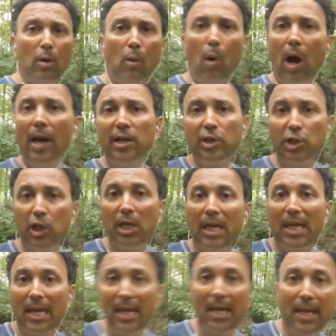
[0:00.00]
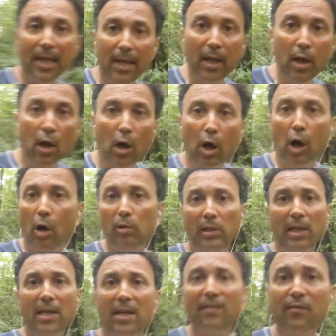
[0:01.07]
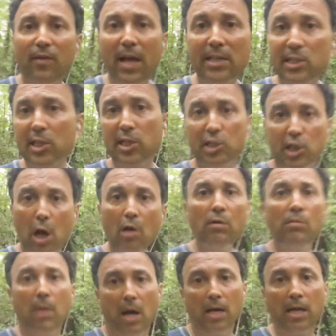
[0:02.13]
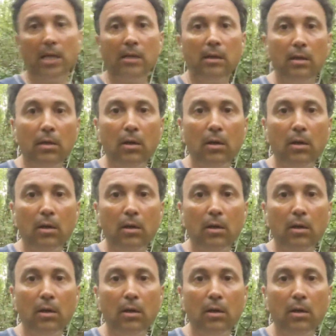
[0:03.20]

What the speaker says: Why should he only invest his own money?